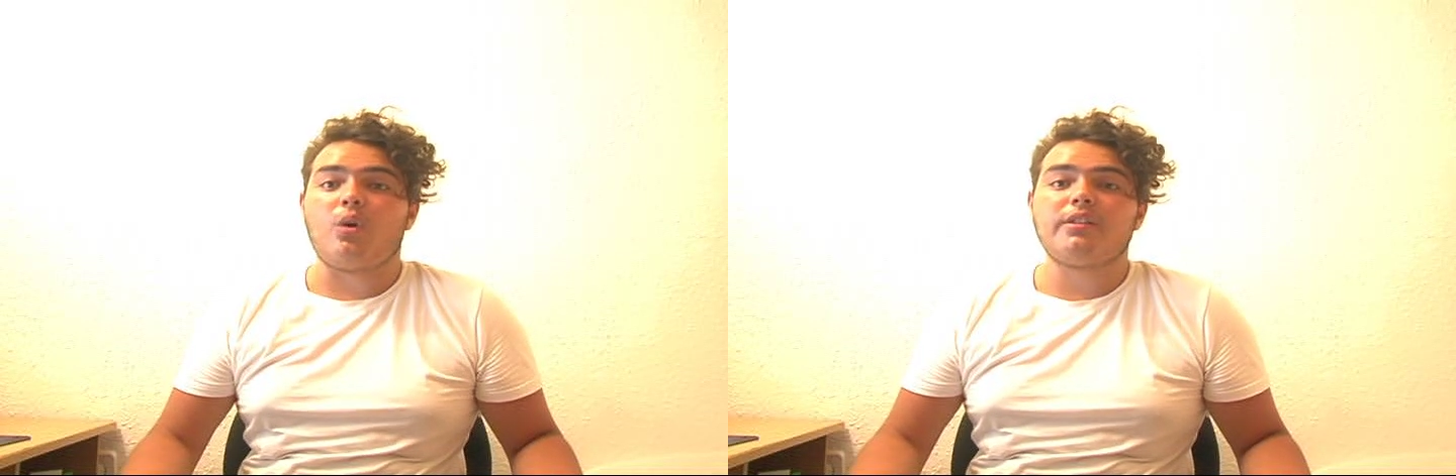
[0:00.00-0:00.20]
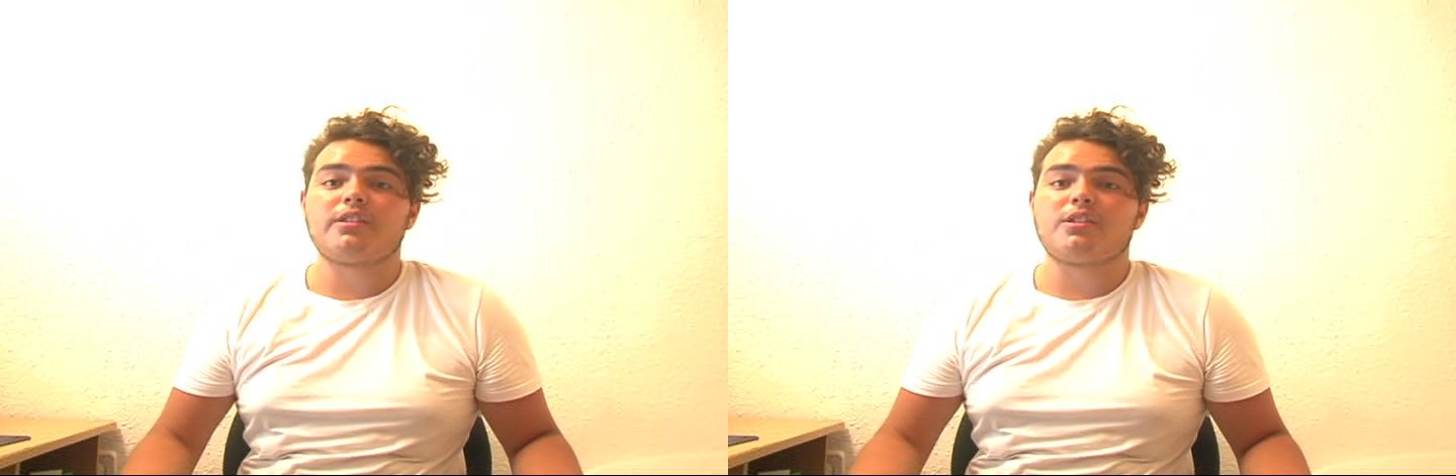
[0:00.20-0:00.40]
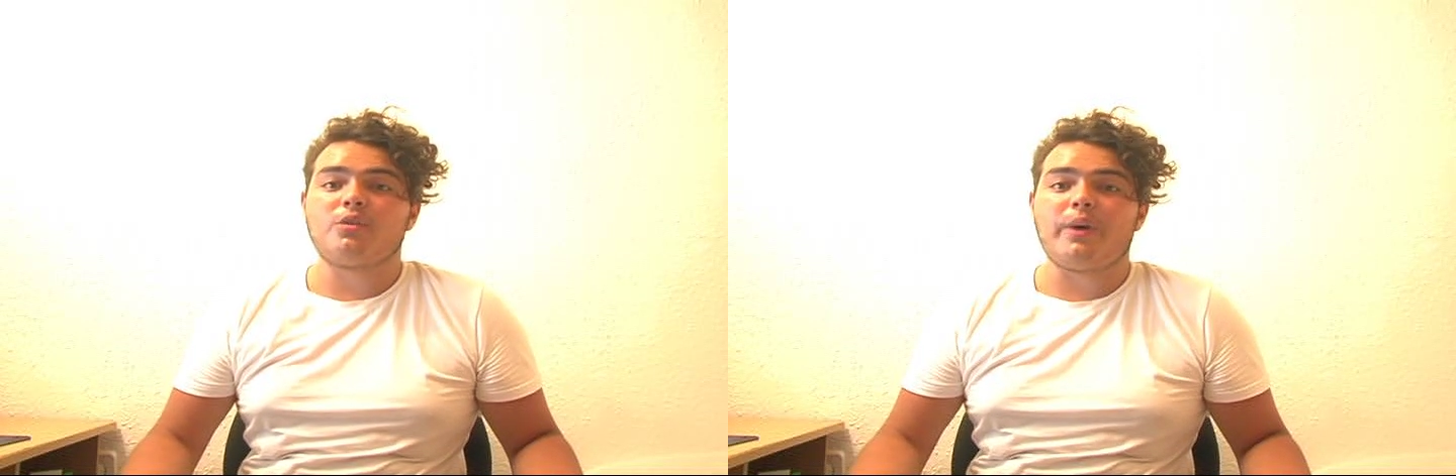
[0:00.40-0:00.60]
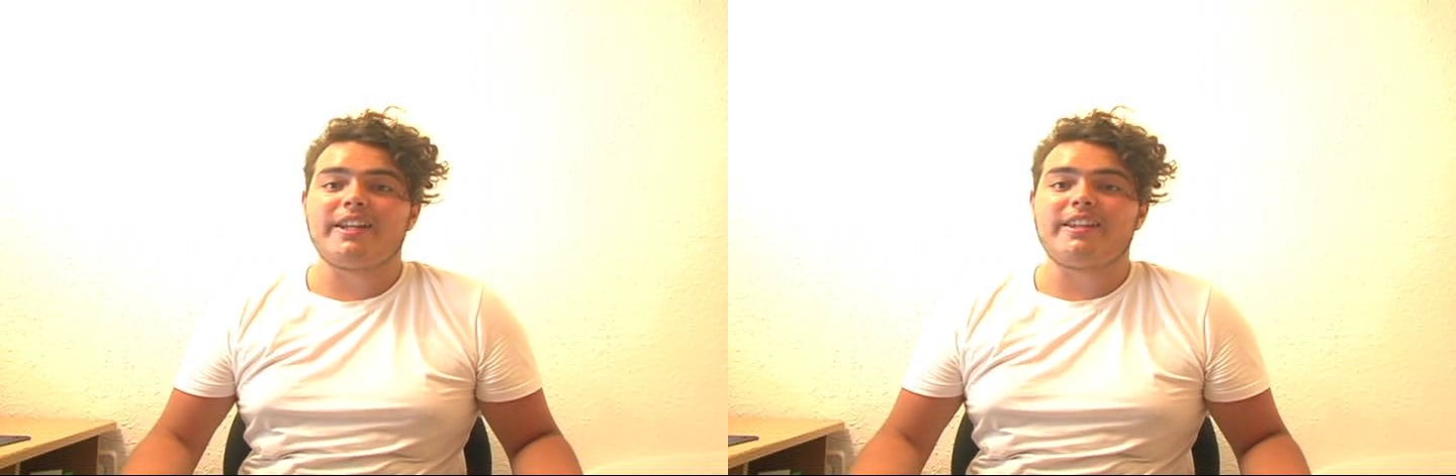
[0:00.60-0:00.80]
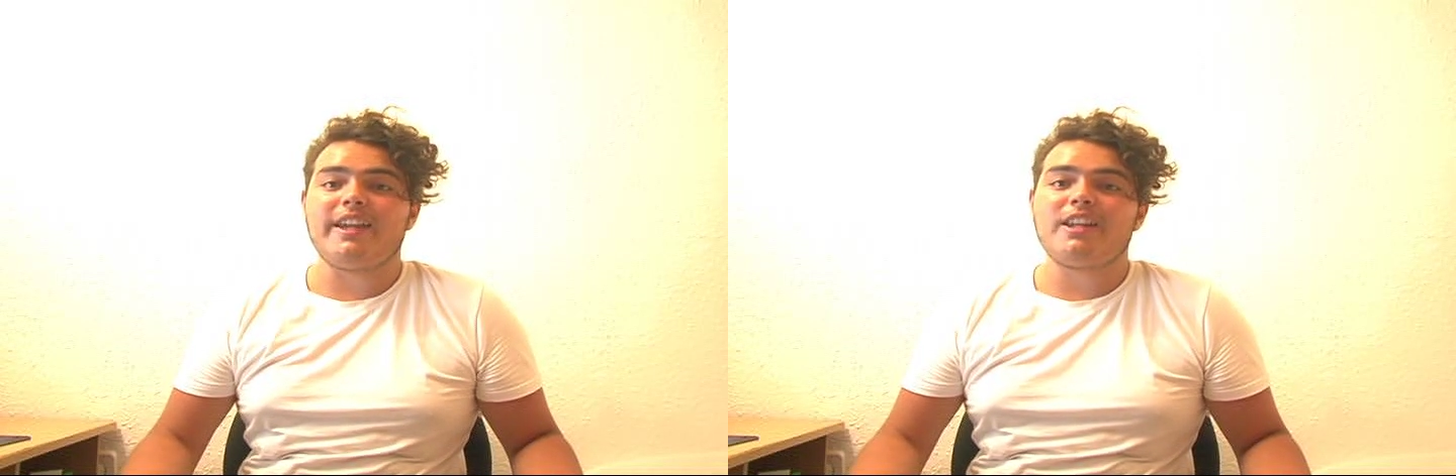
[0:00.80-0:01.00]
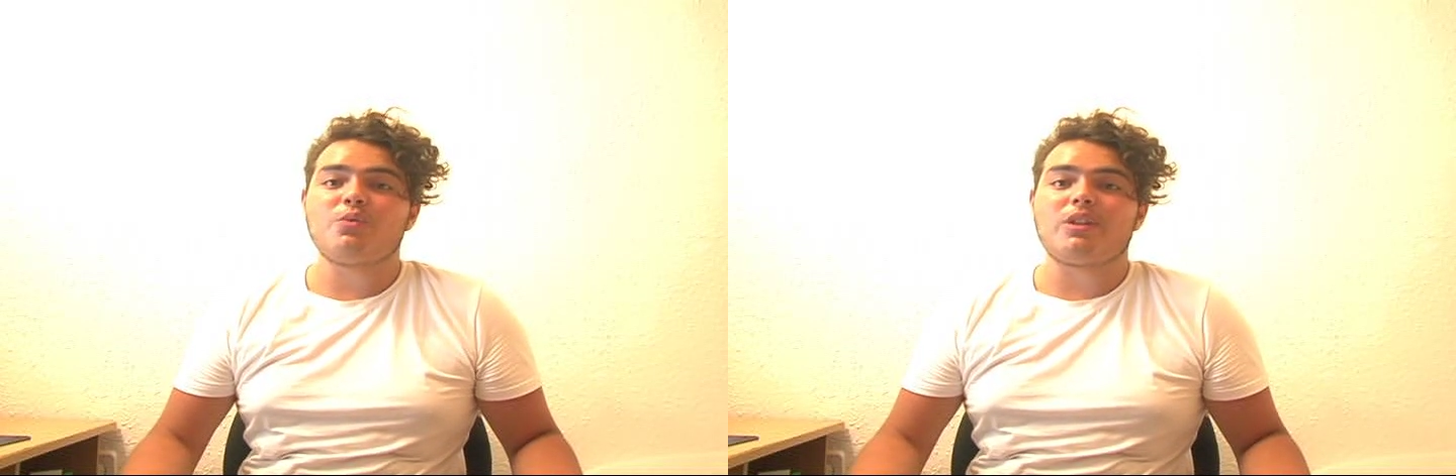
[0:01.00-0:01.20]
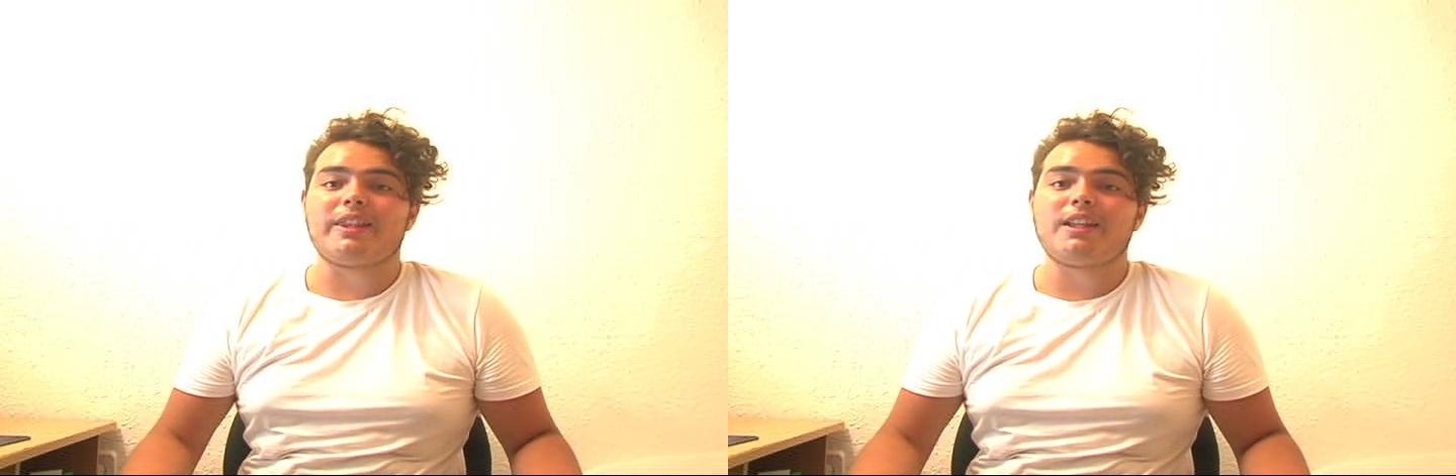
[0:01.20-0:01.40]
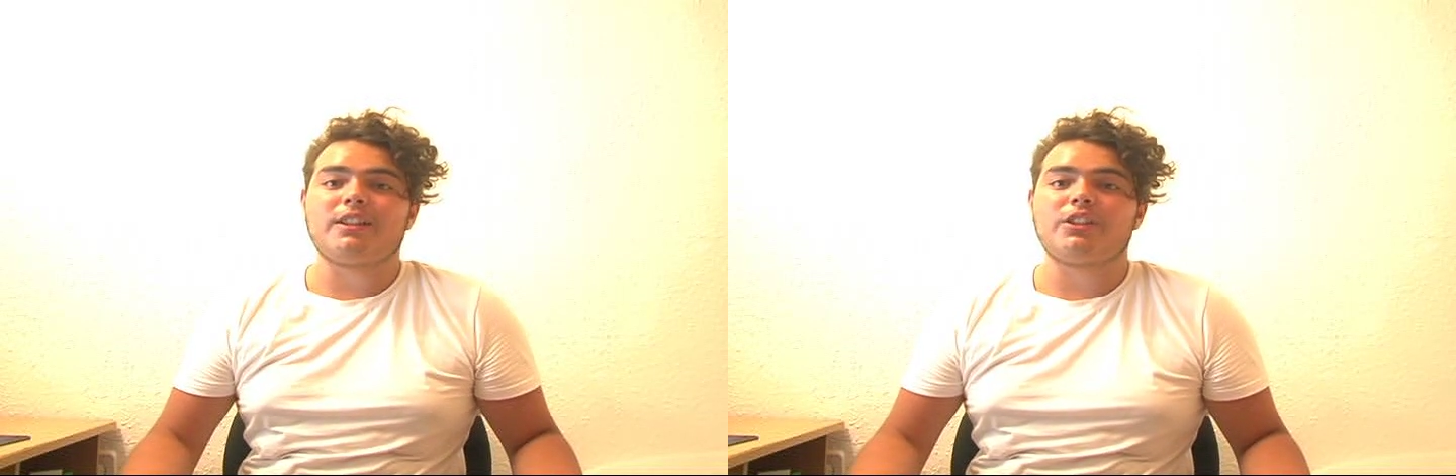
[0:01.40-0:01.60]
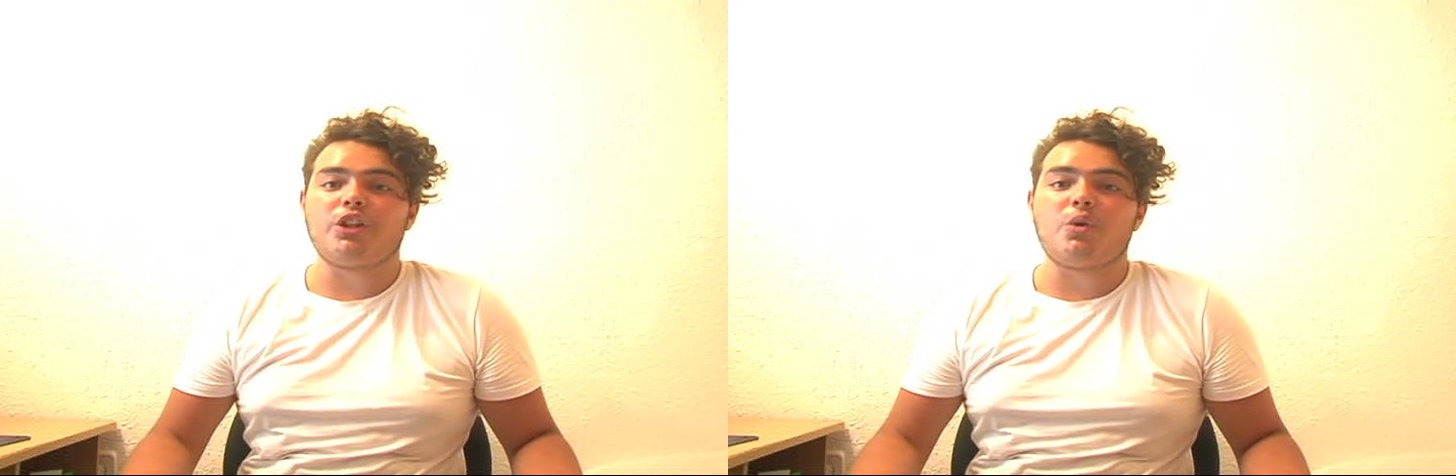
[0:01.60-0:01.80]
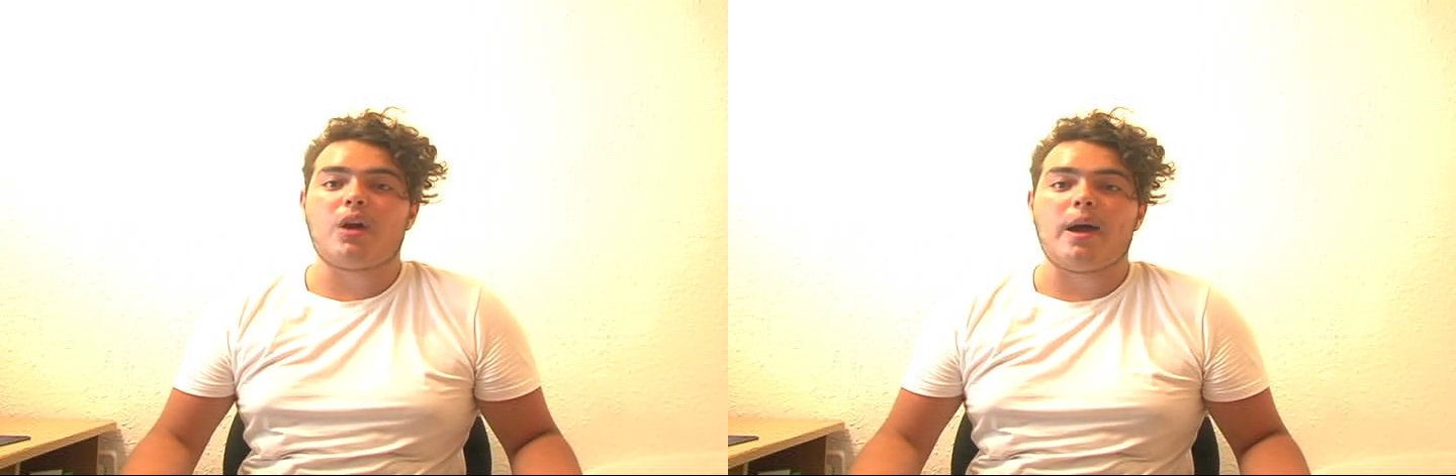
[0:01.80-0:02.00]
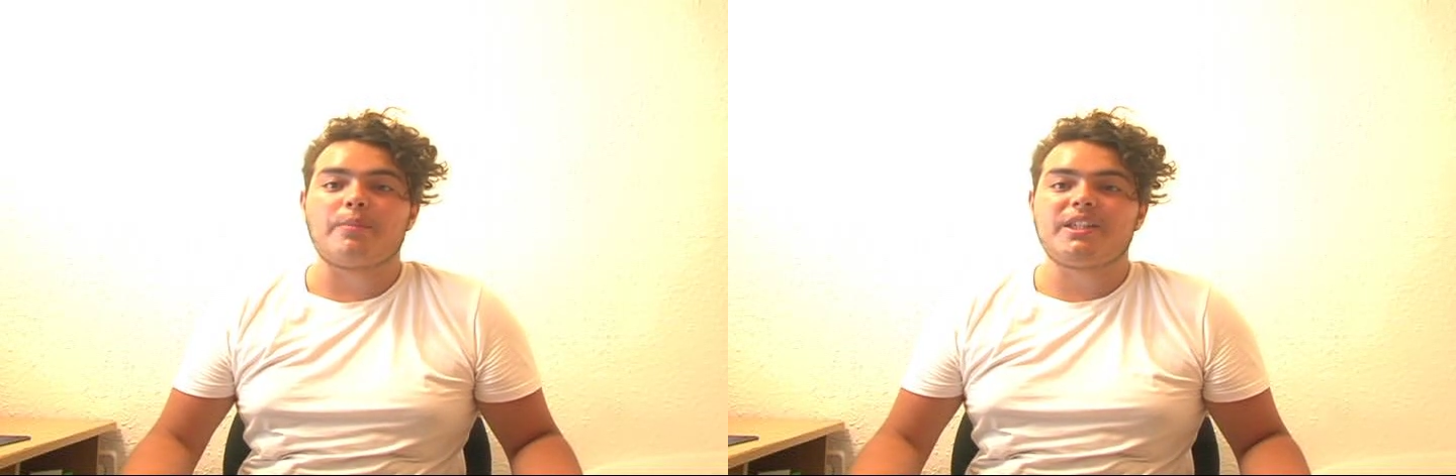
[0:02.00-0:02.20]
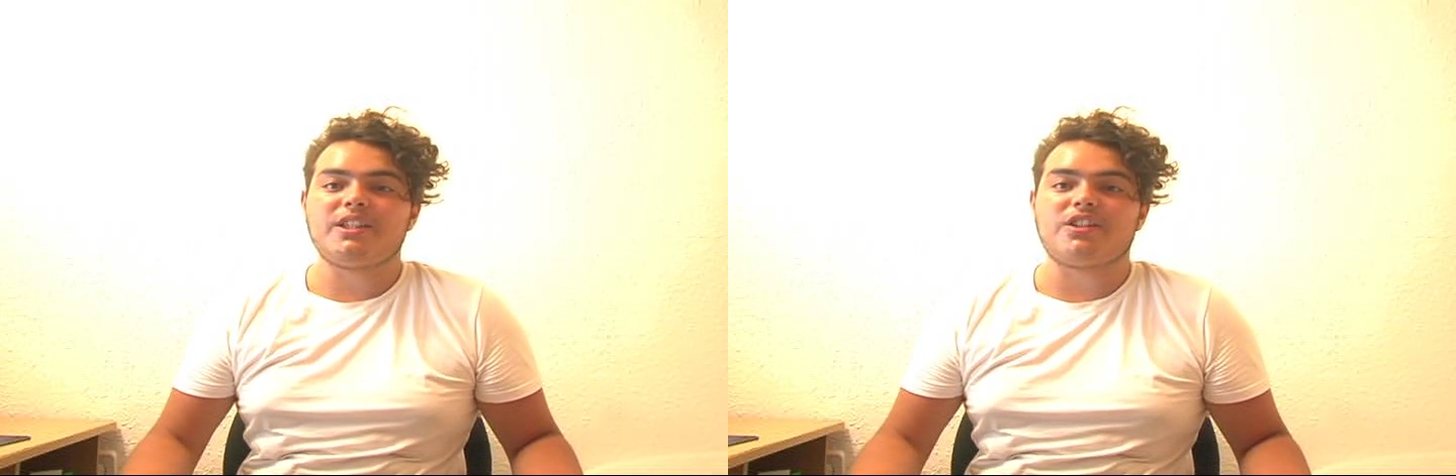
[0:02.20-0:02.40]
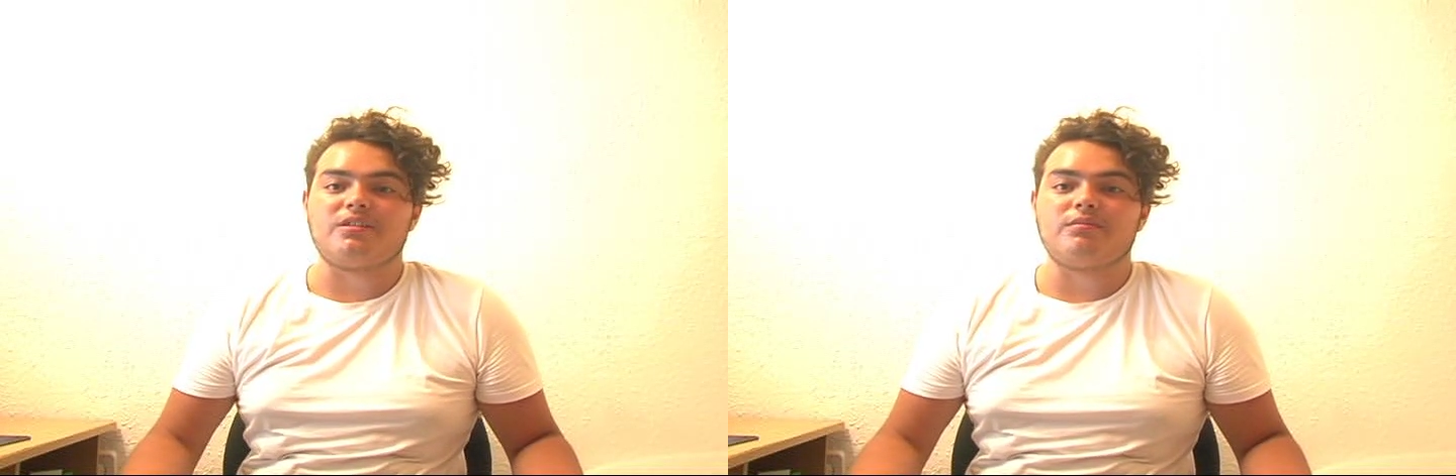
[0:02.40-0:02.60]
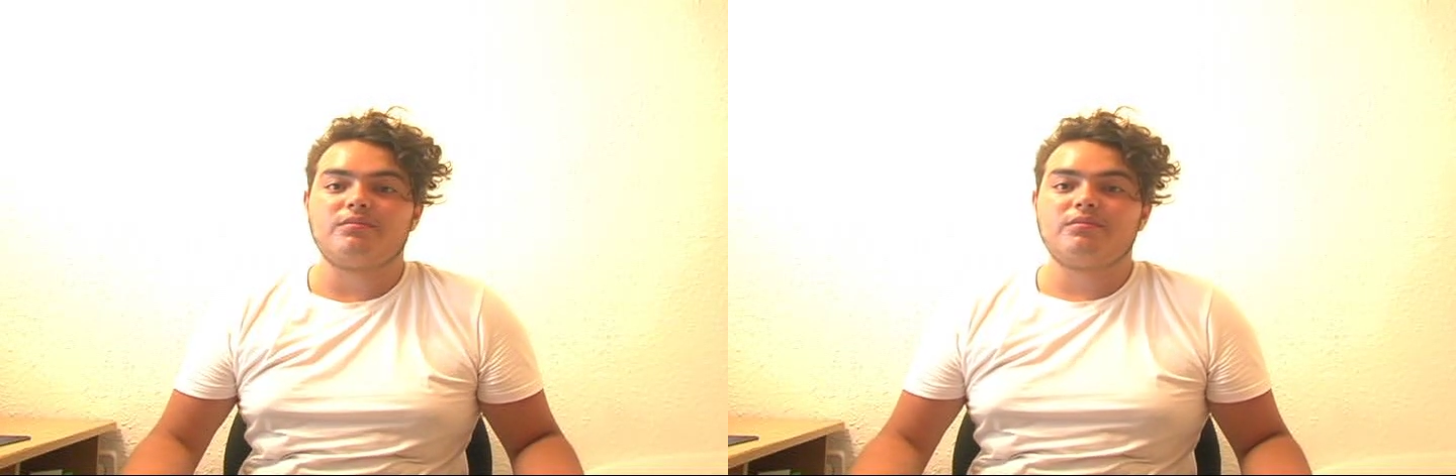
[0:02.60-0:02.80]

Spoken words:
waltzes her way to the end with little to no competition.